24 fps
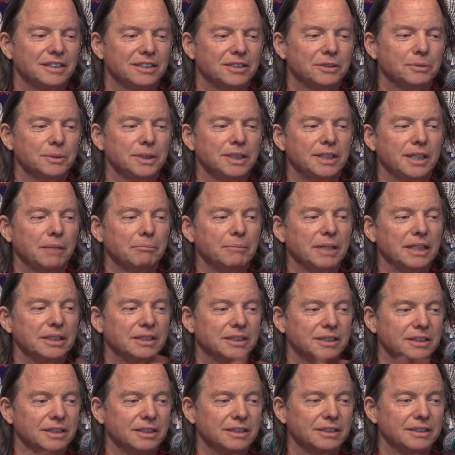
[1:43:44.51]
three
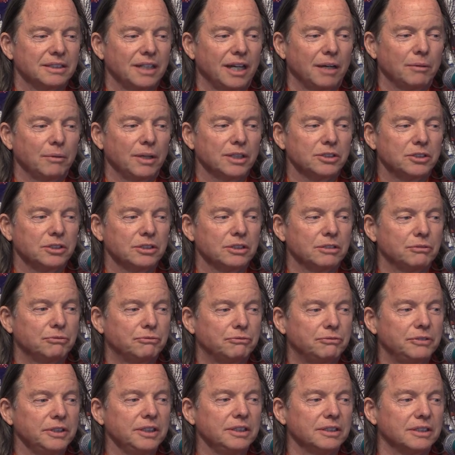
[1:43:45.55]
dimensional. I want you to
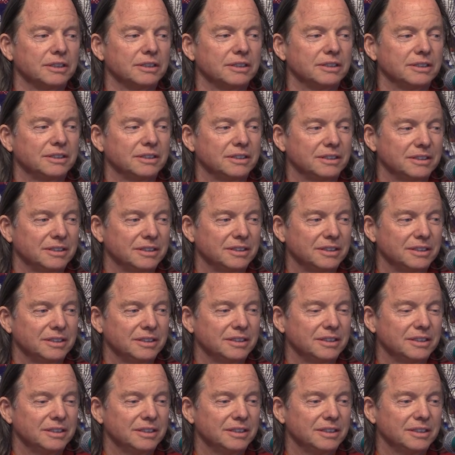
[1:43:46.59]
feel
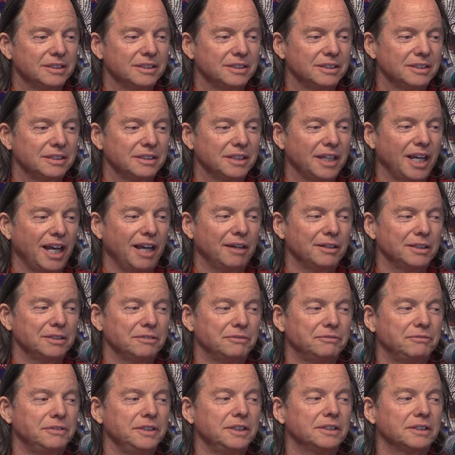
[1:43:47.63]
how
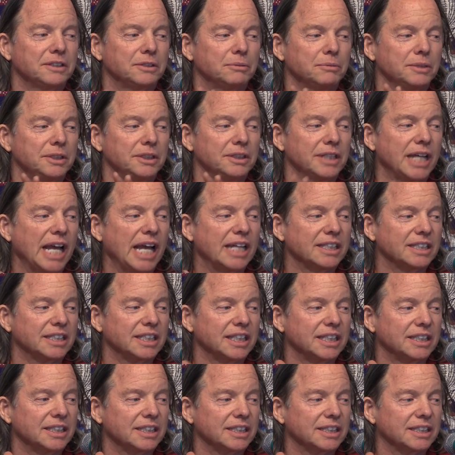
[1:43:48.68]
it feels when your hand
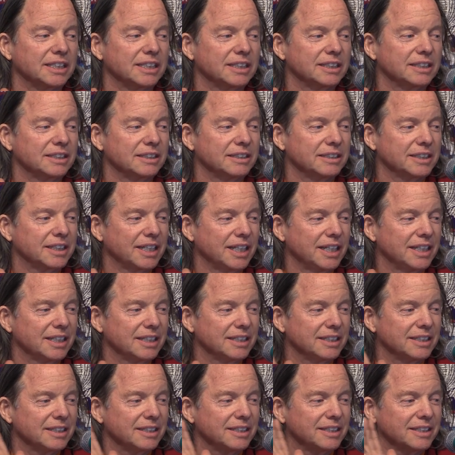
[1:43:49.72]
changes, okay?
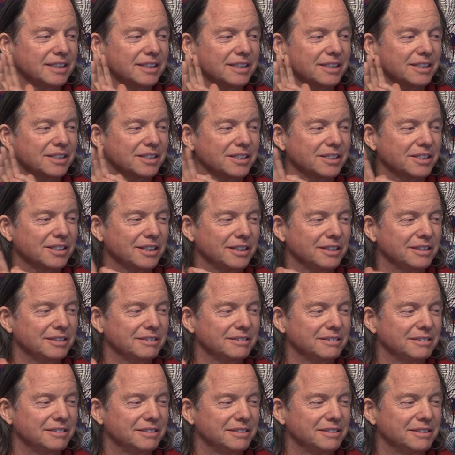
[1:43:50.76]

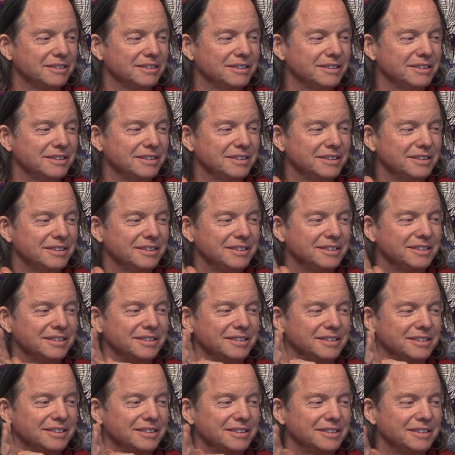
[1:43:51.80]
So,
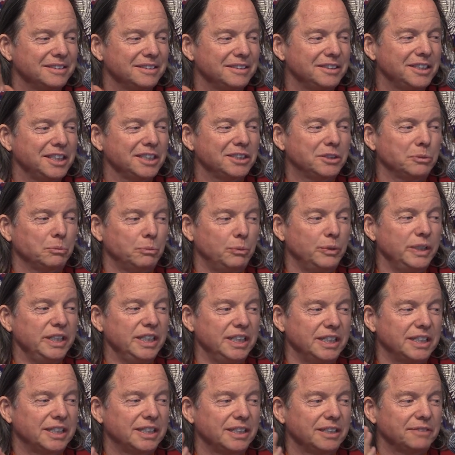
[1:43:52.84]
this
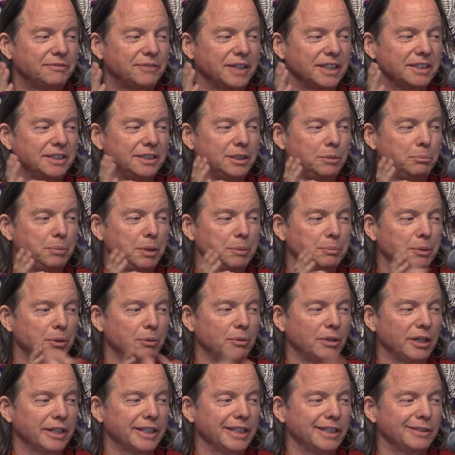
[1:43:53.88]
week, if I see people
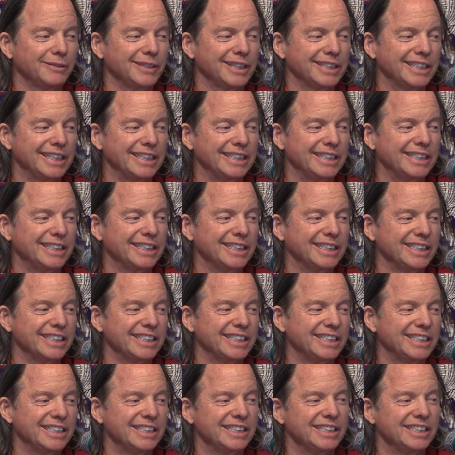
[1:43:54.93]
walking around like
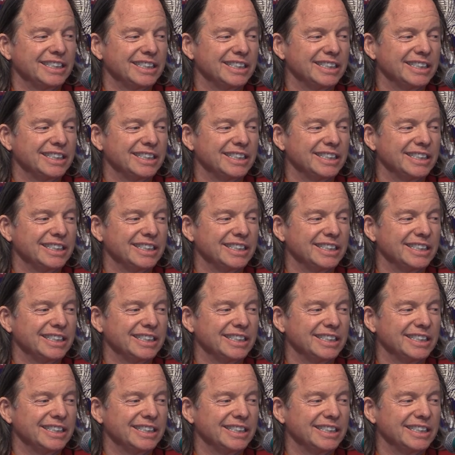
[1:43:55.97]
this,